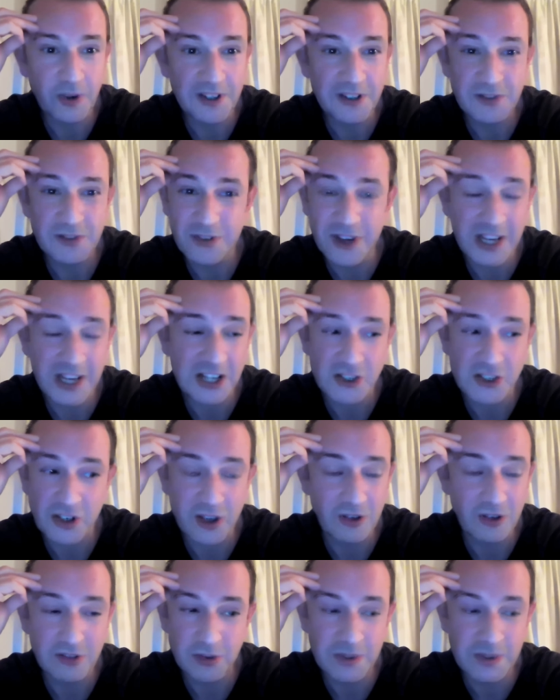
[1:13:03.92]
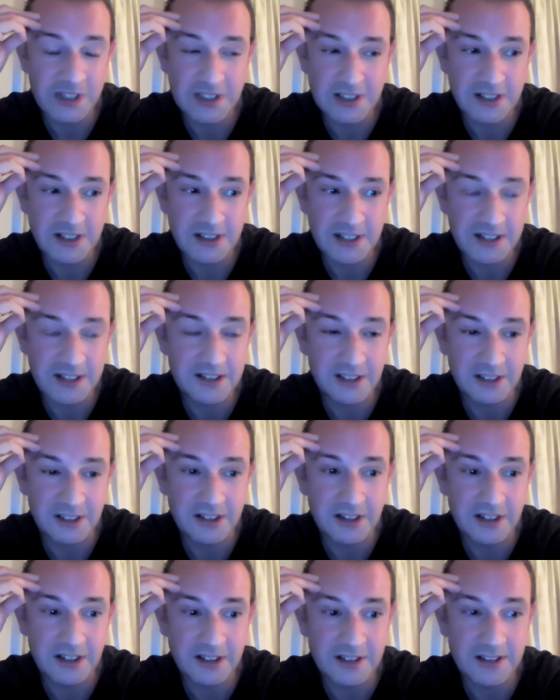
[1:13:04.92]
is for any Jehovah's Witnesses listening
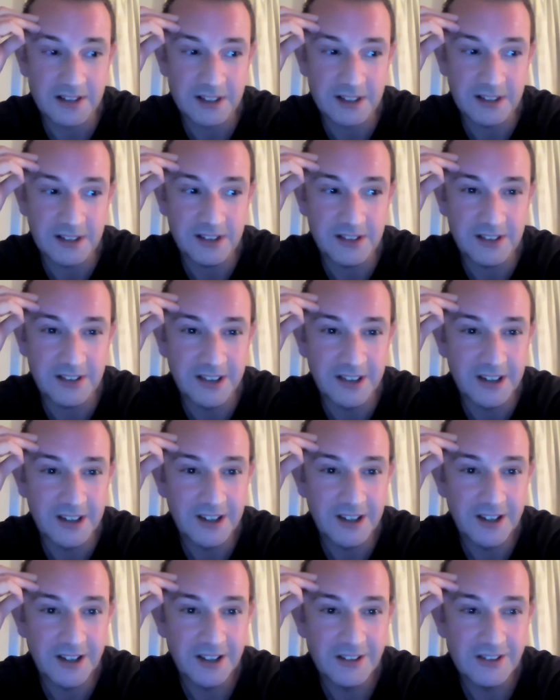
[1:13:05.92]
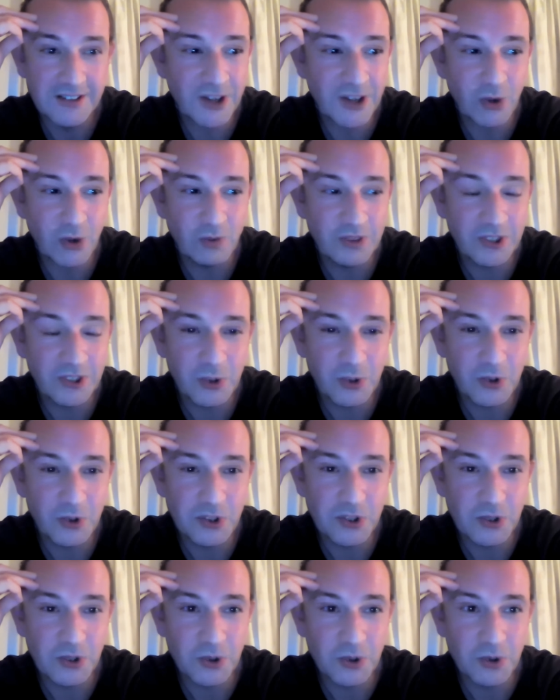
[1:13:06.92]
to this is don't
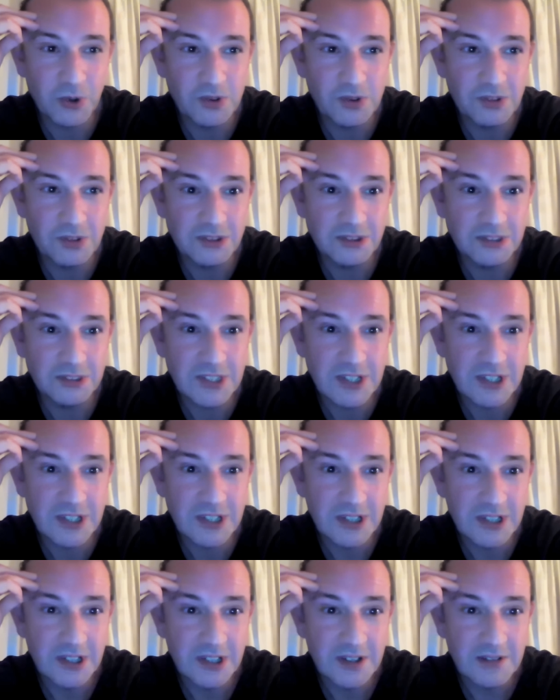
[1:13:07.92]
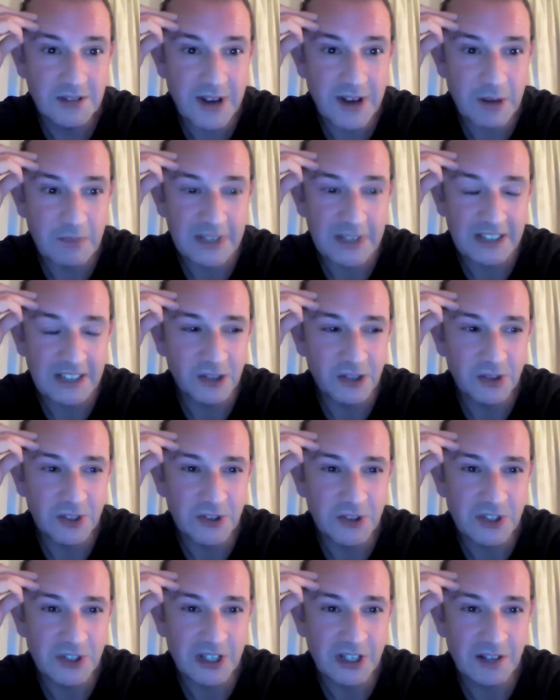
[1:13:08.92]
lose your family, don't
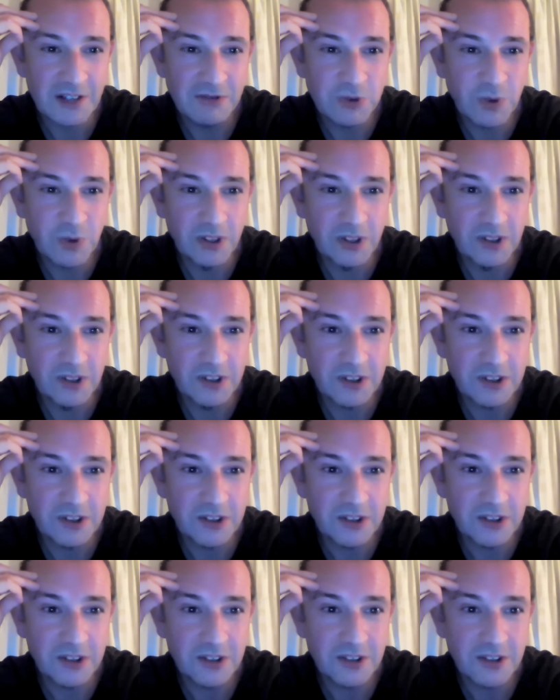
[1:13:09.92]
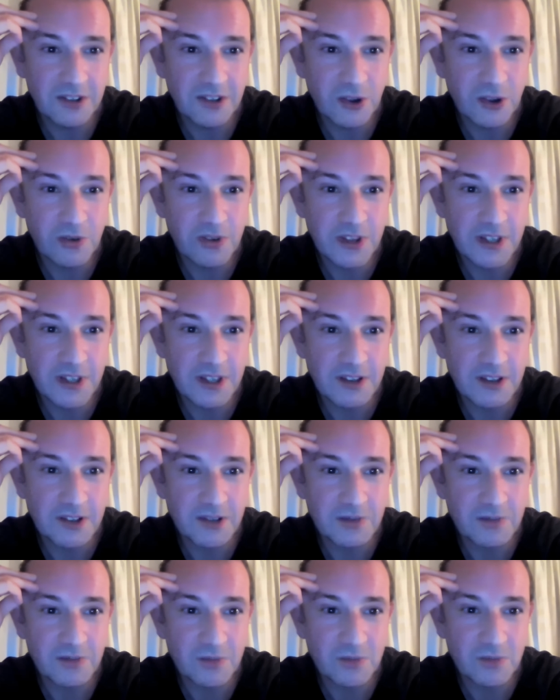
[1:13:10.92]
lose your loved ones over
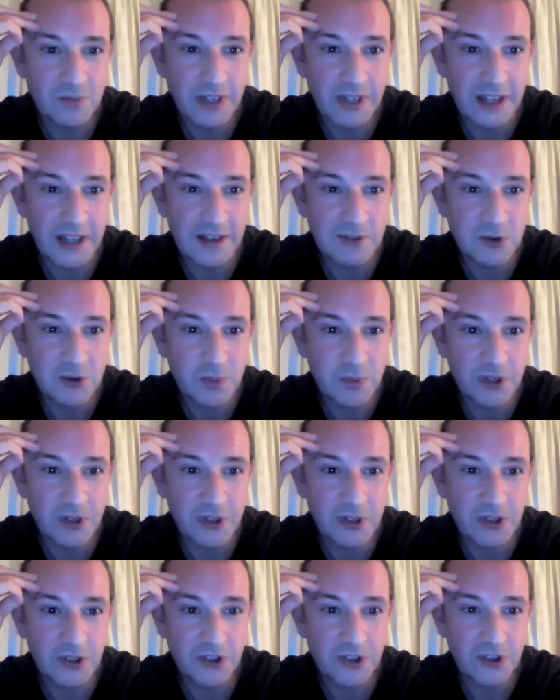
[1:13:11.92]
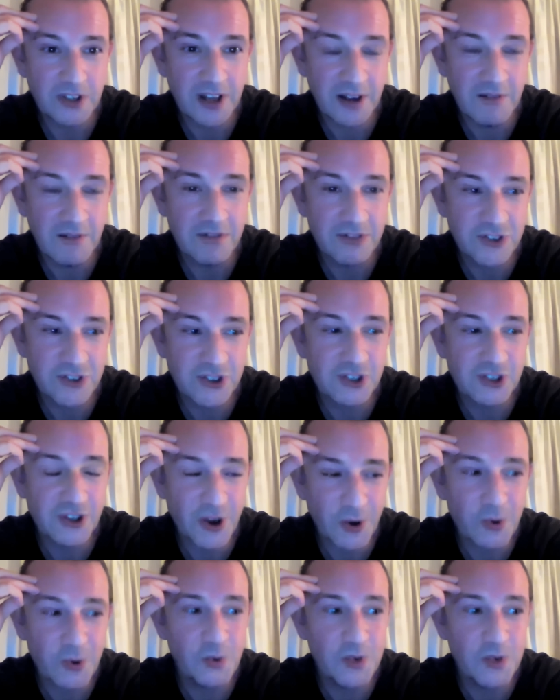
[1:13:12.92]
these beliefs, because love should
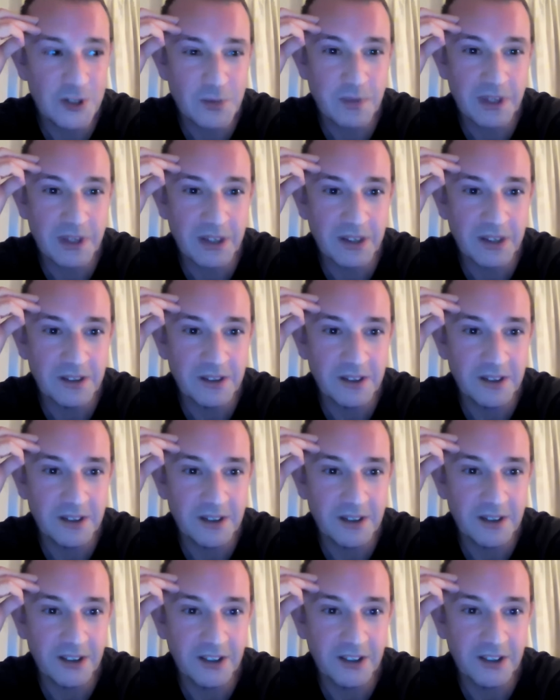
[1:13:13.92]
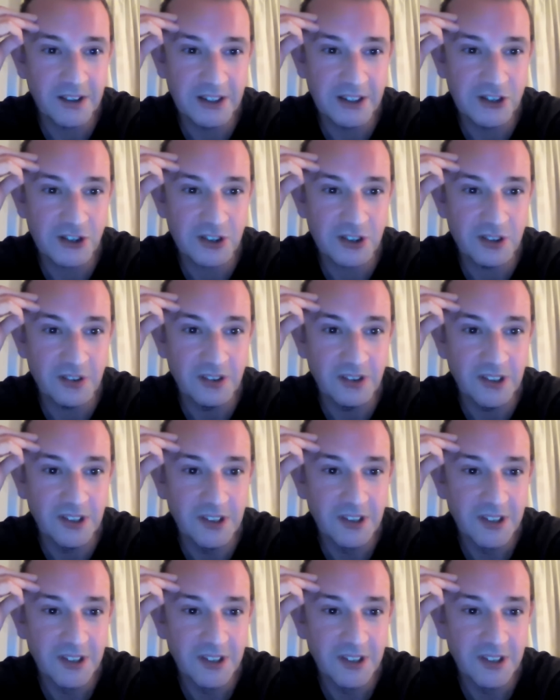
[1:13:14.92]
always be unconditional.